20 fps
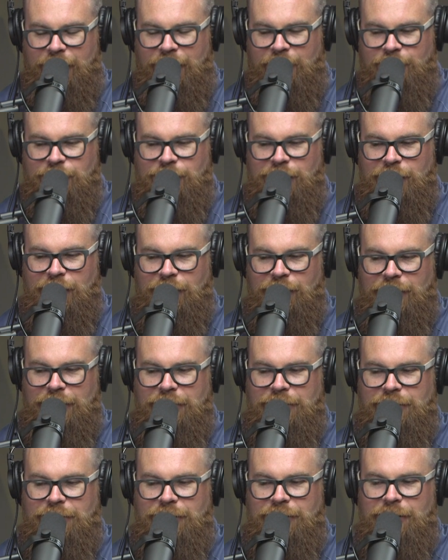I'm
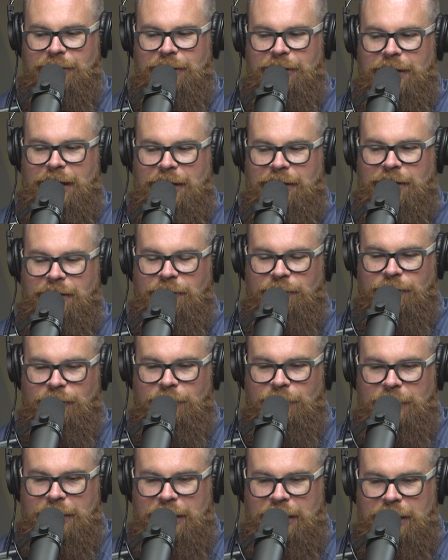sorries. And then for
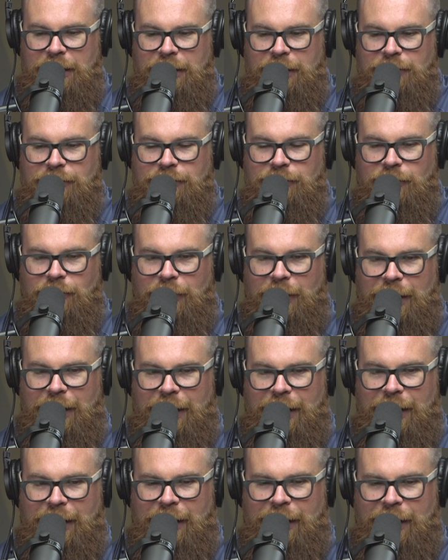me, so
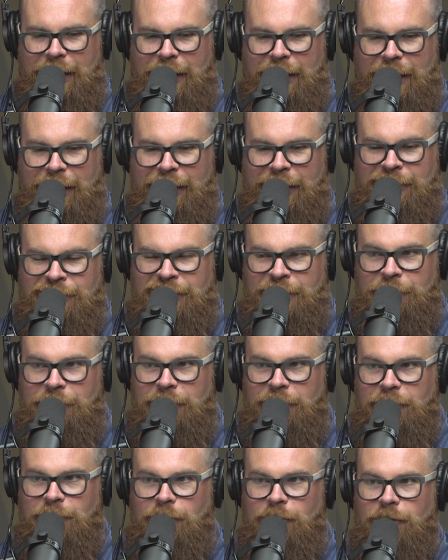I guess I'm a
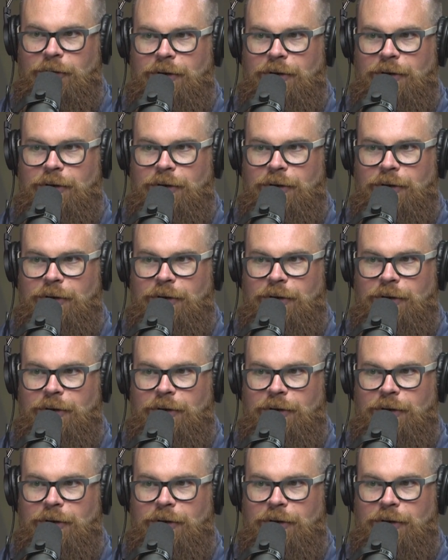little more